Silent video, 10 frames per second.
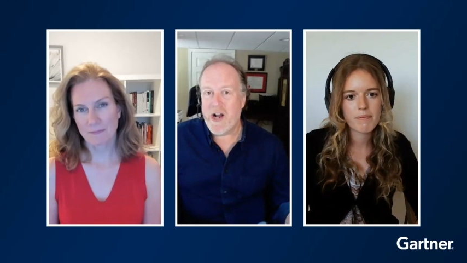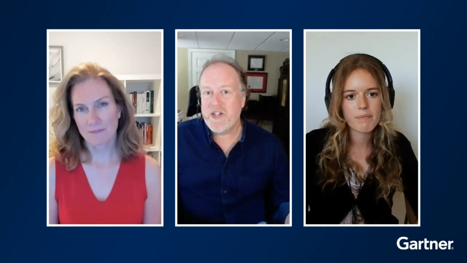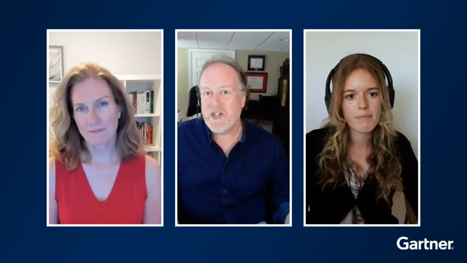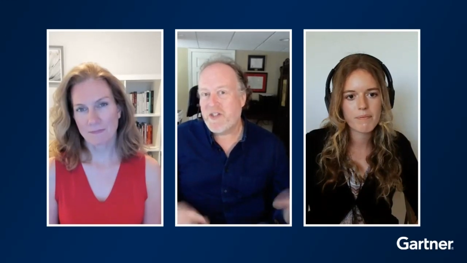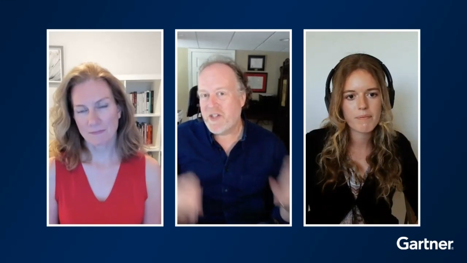Speaker 1: not
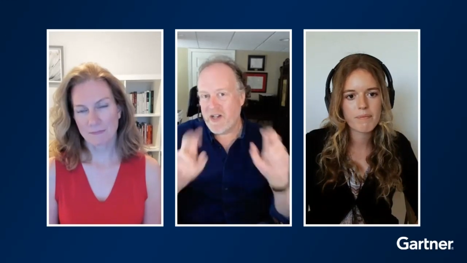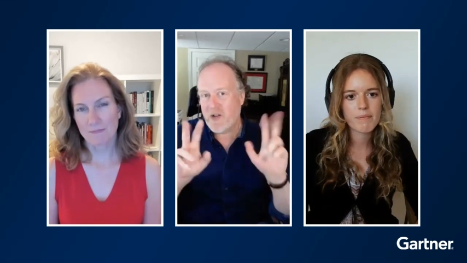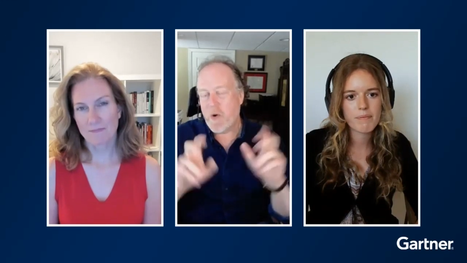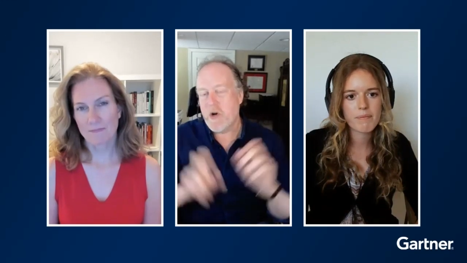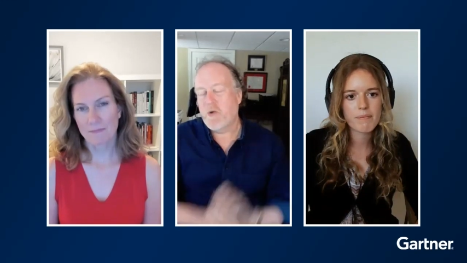just the
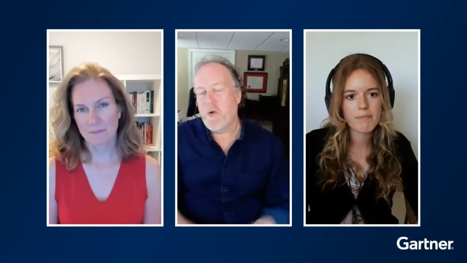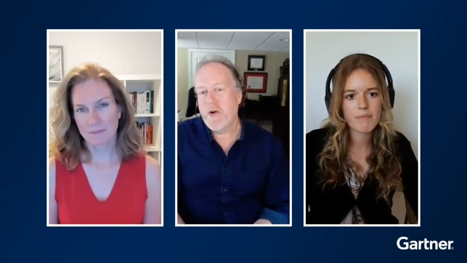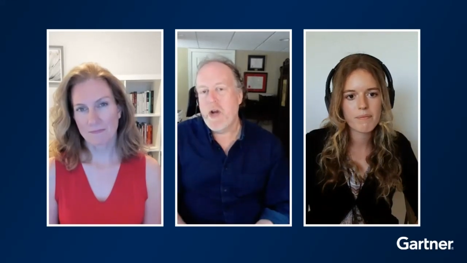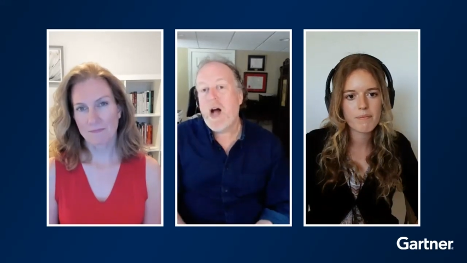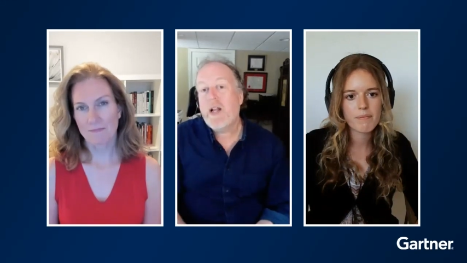quote
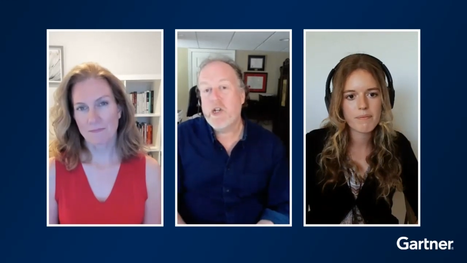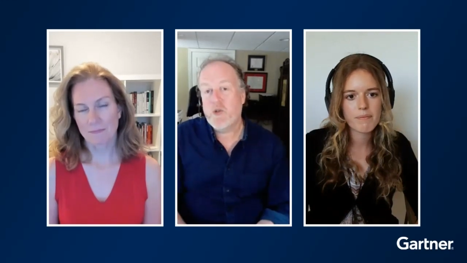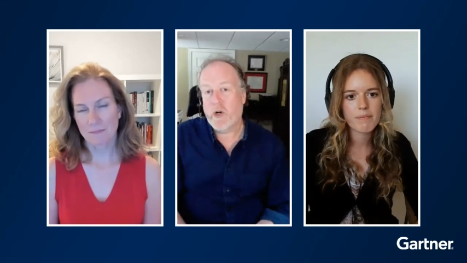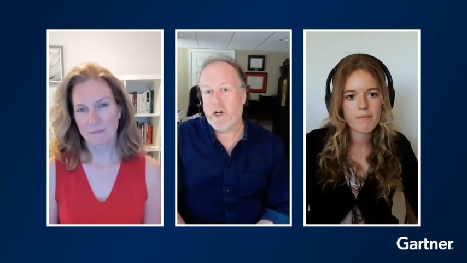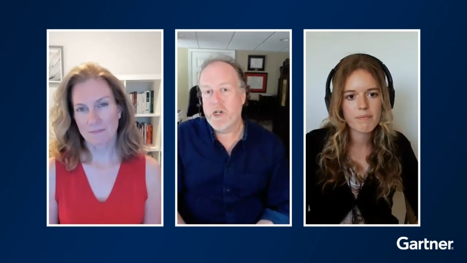unquote
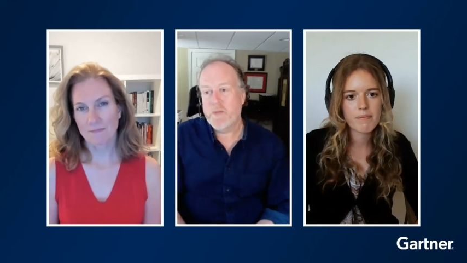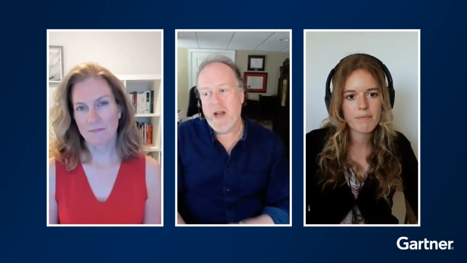knowledge workers,